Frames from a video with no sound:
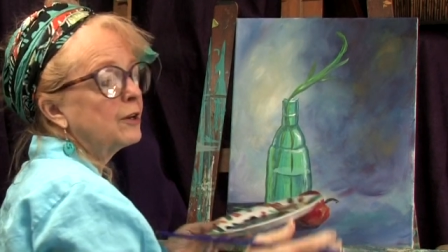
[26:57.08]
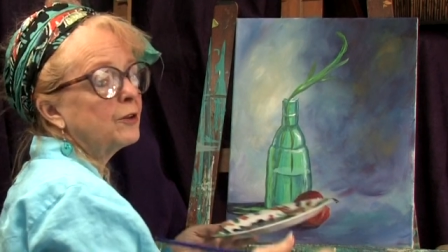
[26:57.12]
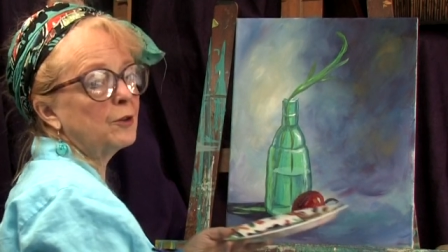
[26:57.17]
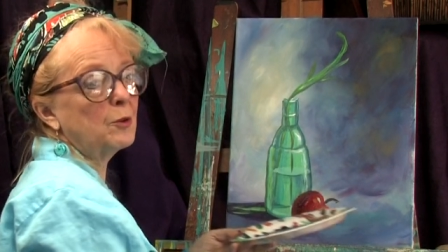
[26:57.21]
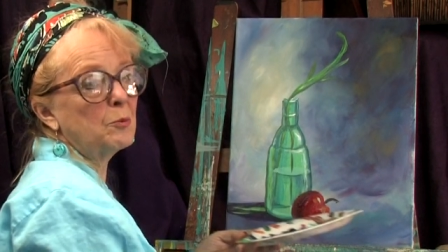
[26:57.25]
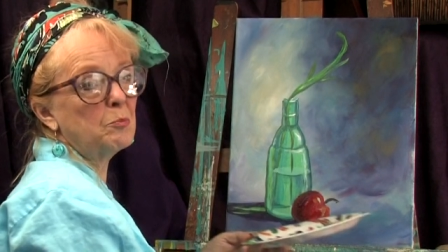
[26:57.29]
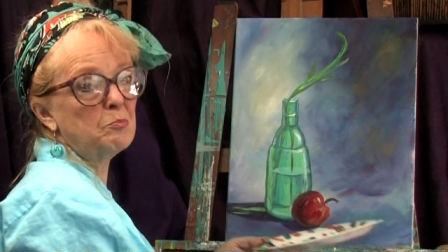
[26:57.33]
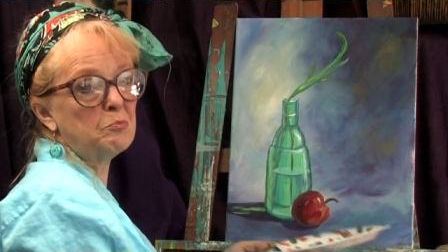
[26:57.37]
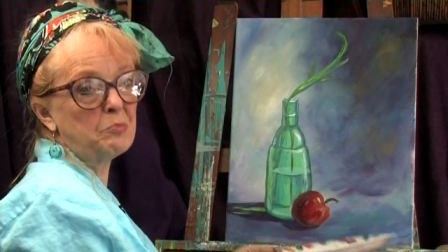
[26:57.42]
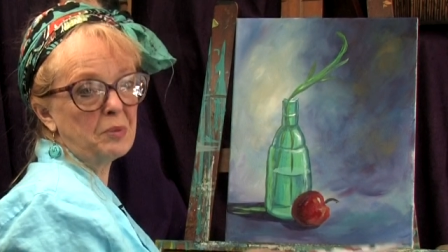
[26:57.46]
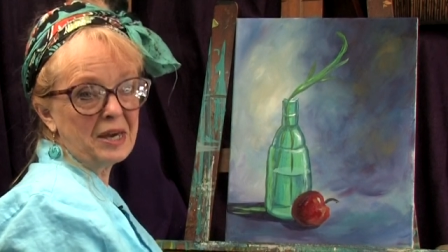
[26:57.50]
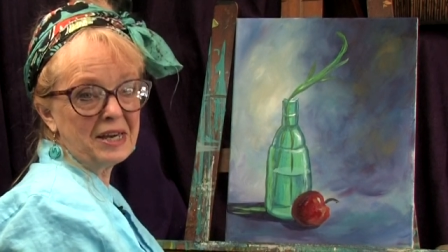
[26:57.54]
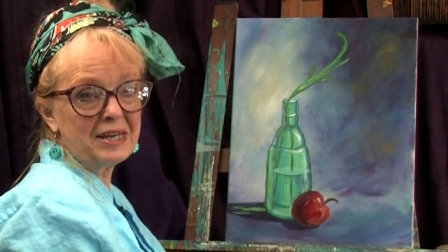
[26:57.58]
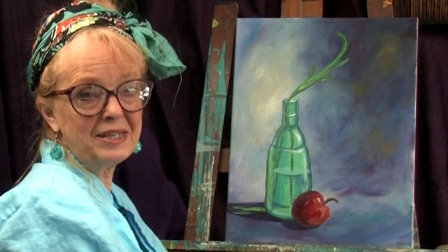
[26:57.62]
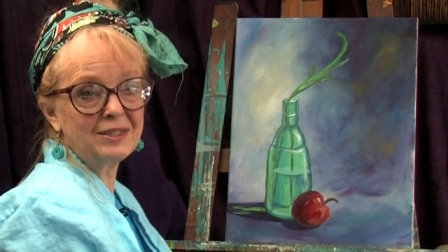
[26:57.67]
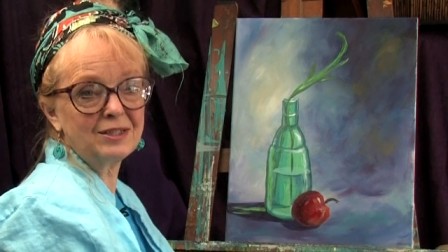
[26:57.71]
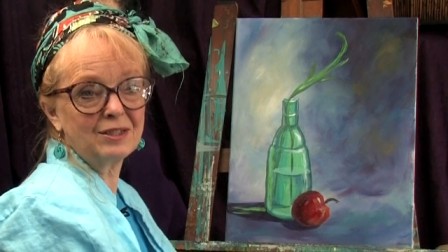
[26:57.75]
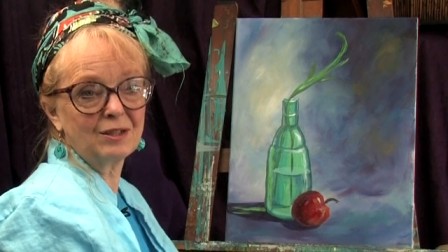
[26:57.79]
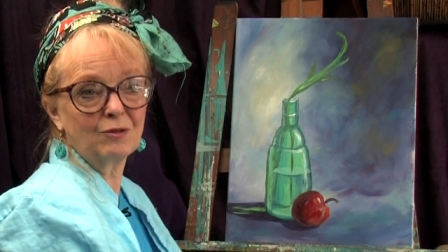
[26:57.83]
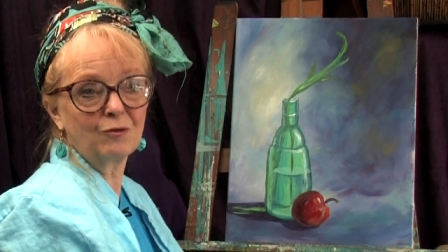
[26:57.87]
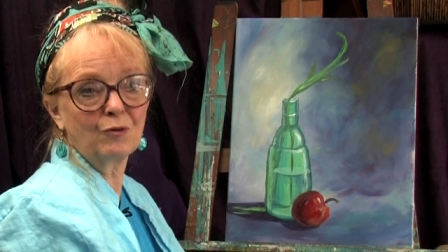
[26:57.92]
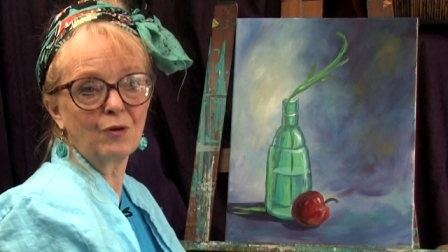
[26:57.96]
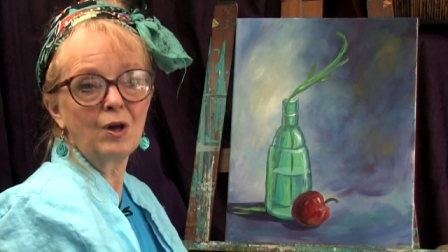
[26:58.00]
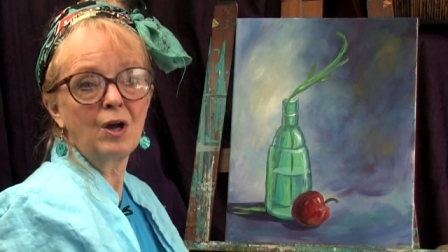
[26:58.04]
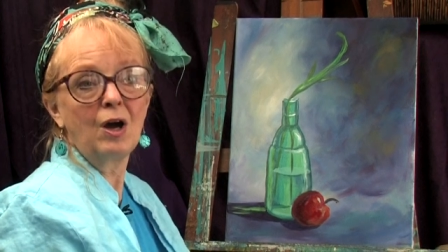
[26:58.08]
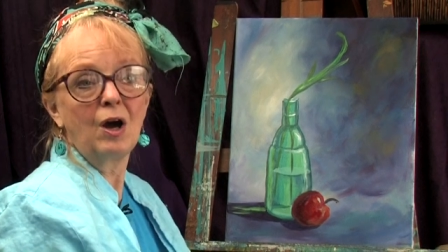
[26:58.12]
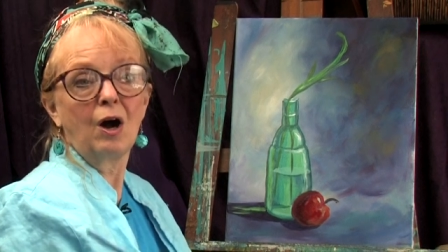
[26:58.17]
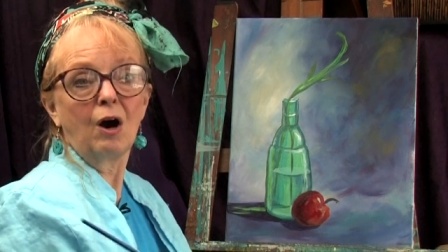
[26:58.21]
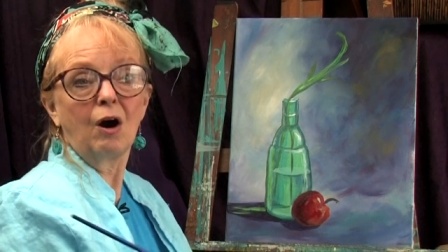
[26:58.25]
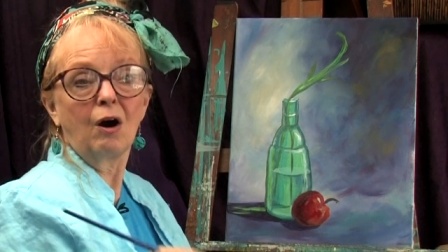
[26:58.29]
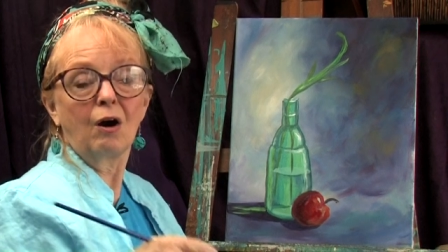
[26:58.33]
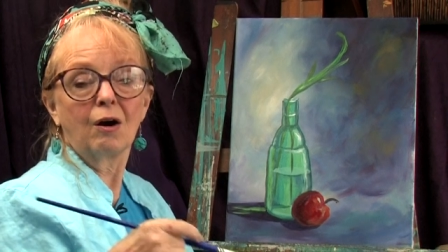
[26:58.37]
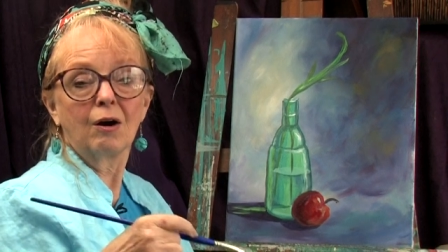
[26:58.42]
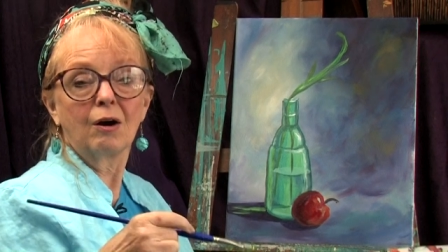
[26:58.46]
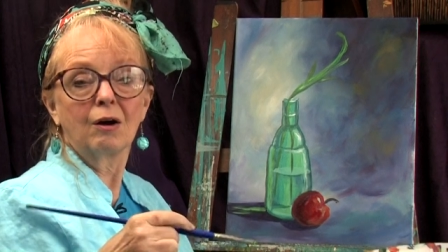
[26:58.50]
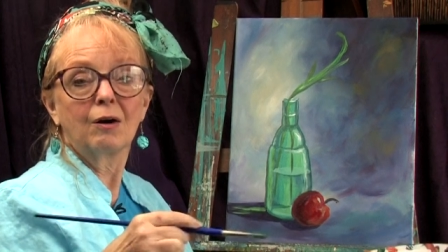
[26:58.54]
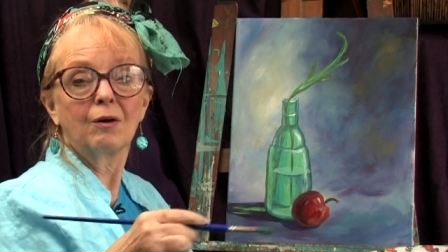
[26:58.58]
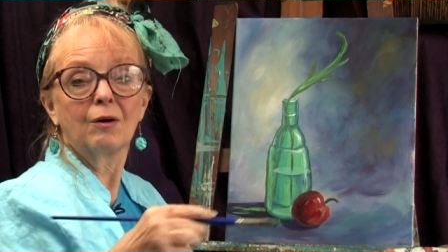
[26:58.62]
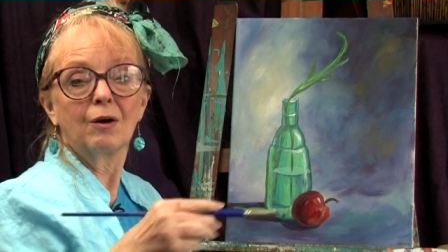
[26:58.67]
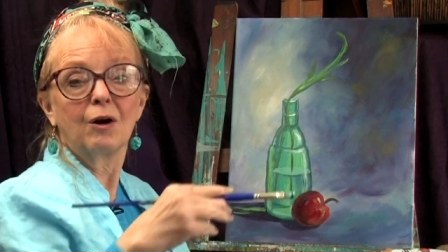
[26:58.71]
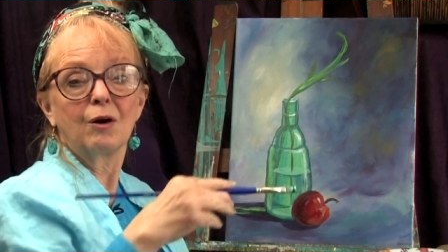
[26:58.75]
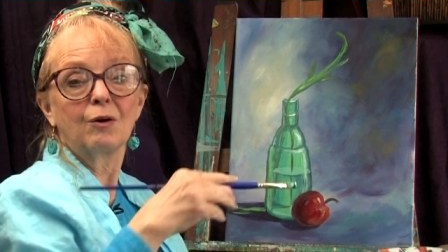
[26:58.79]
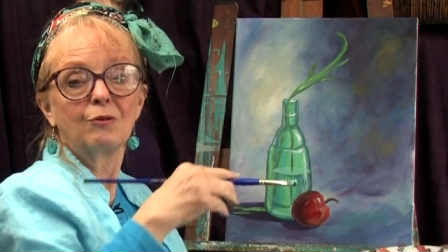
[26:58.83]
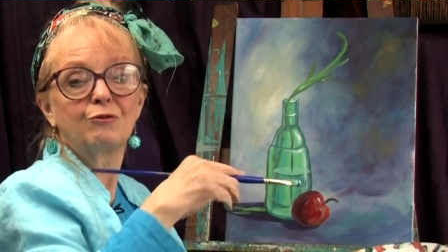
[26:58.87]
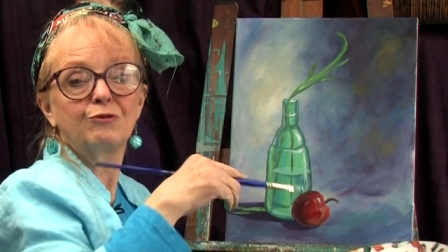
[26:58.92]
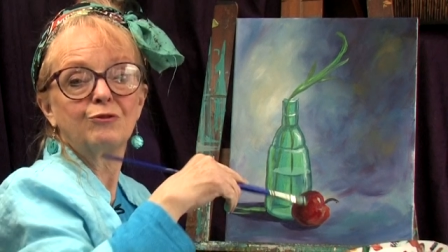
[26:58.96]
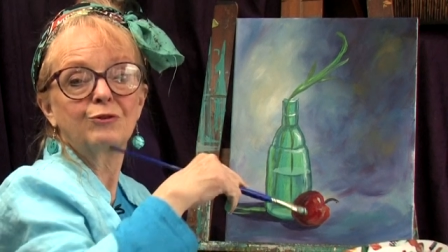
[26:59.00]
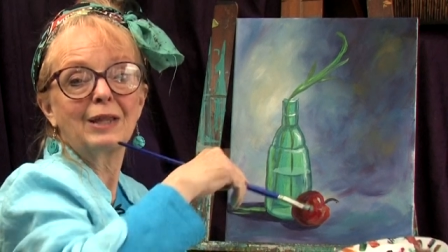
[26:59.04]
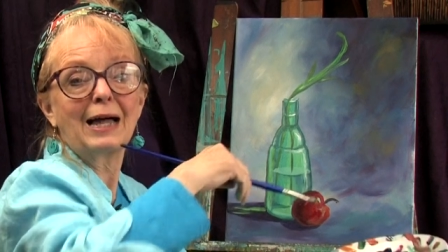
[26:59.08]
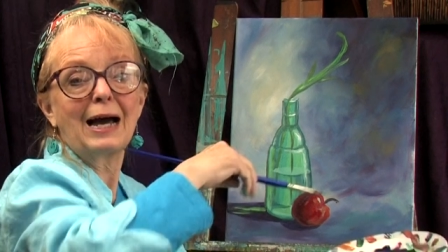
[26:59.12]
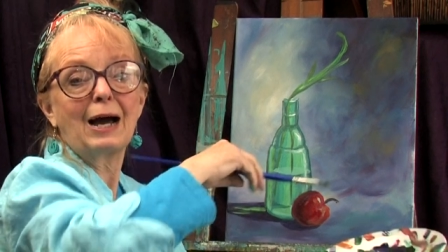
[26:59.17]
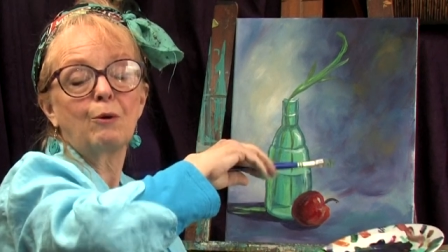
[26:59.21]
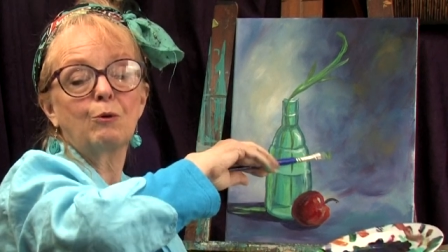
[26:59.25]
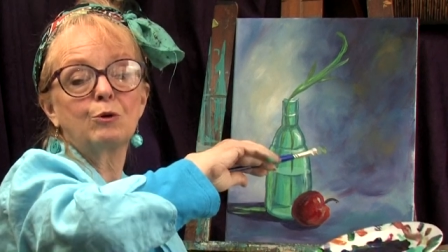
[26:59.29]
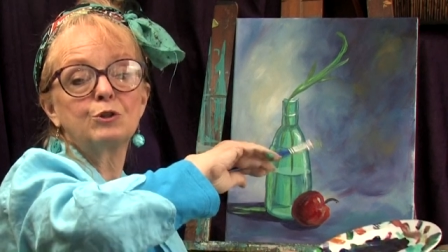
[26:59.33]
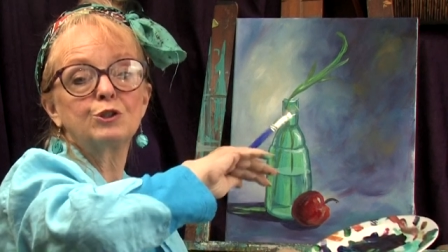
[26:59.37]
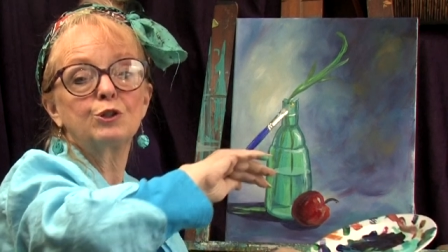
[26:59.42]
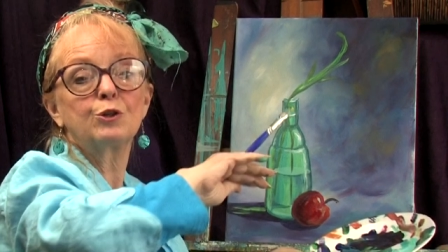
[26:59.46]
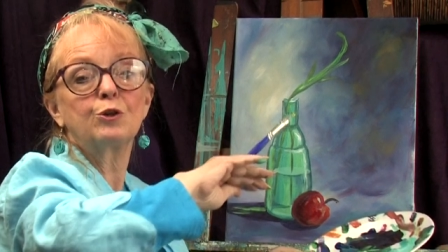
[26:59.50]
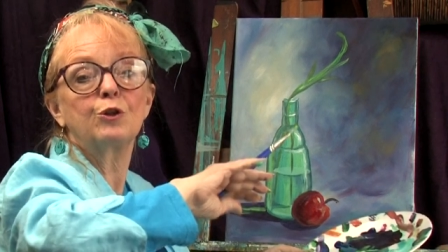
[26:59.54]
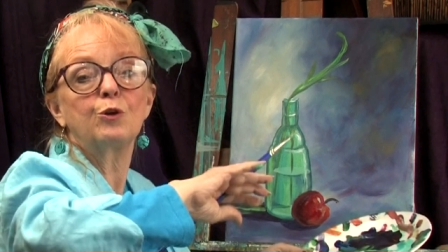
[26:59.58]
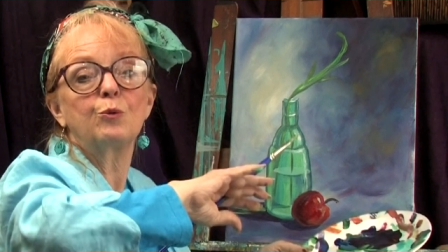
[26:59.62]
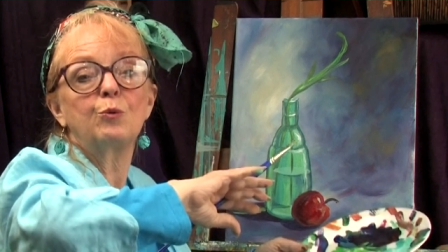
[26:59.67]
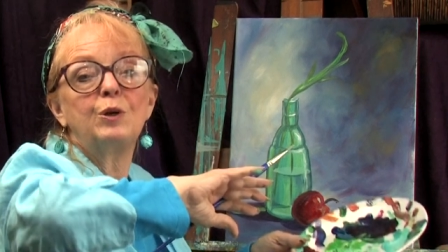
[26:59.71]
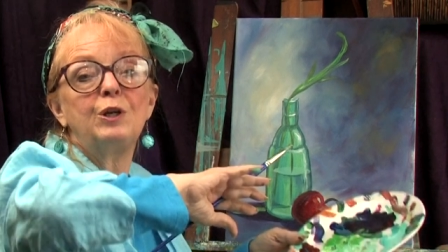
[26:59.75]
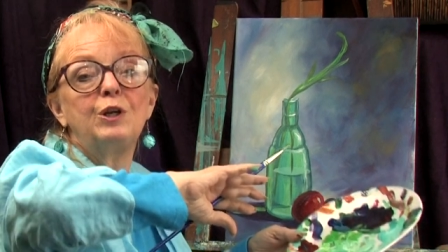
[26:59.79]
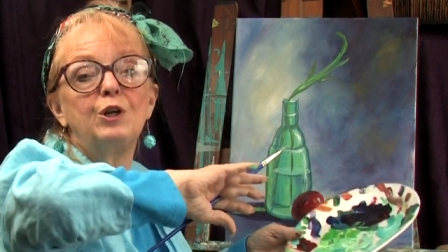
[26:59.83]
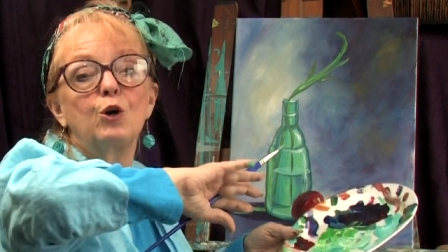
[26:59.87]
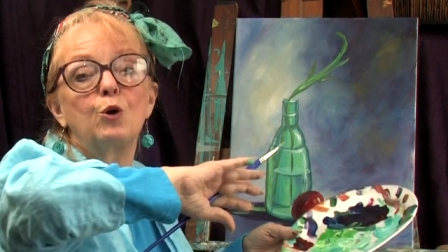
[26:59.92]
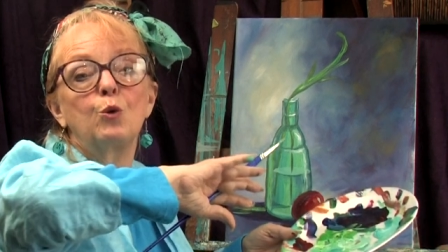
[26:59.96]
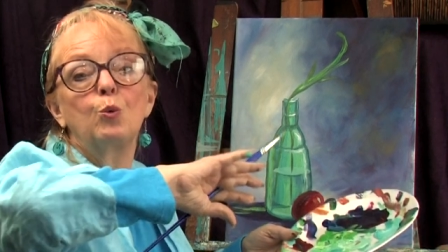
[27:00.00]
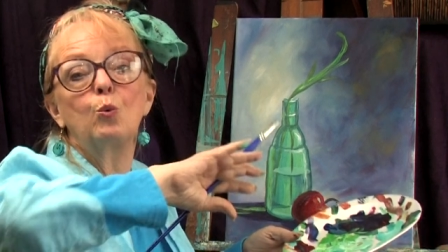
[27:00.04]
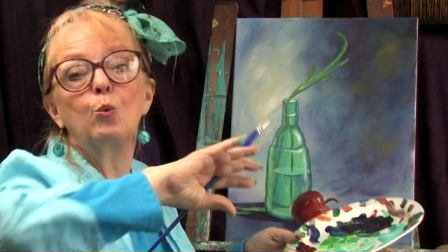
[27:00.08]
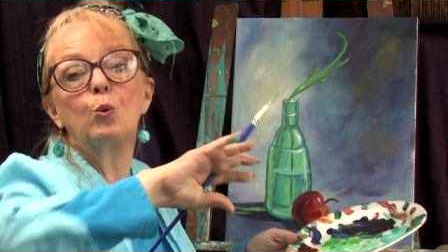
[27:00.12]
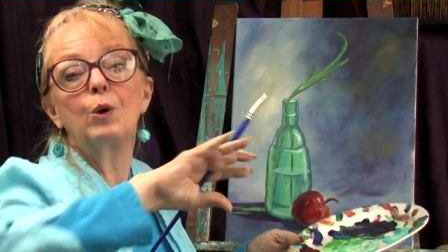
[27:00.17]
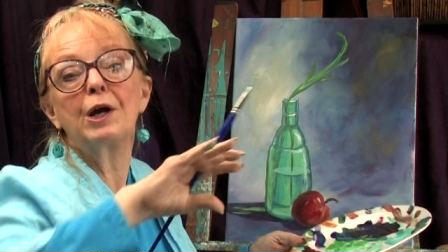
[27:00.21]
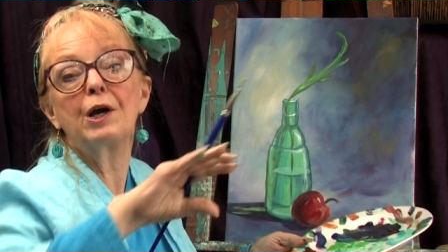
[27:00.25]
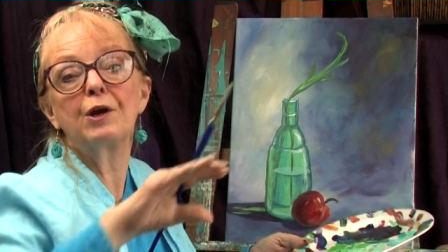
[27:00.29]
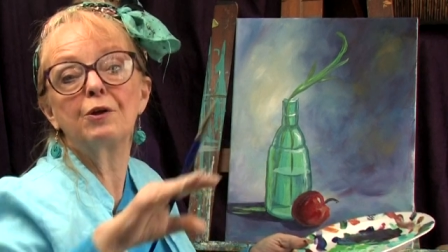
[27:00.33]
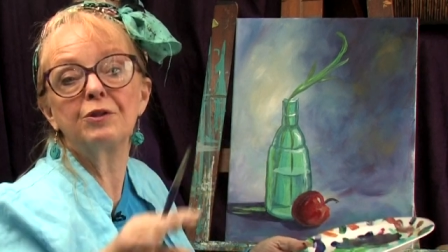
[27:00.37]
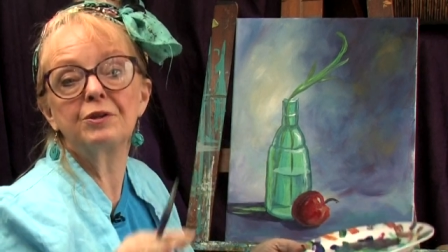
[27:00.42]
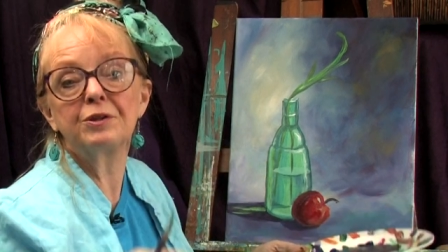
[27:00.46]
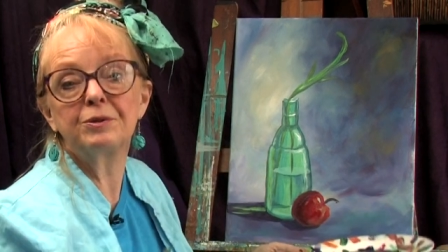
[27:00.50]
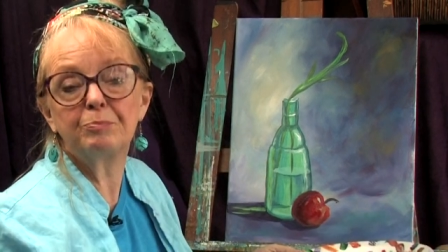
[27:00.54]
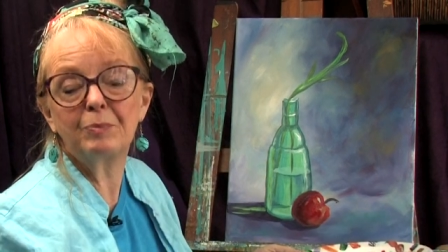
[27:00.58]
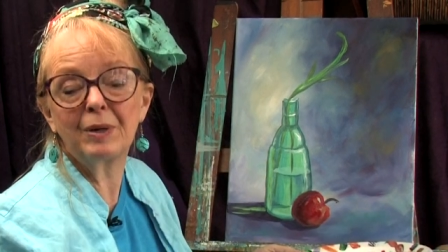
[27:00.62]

of the base of our, our flower so that we know where the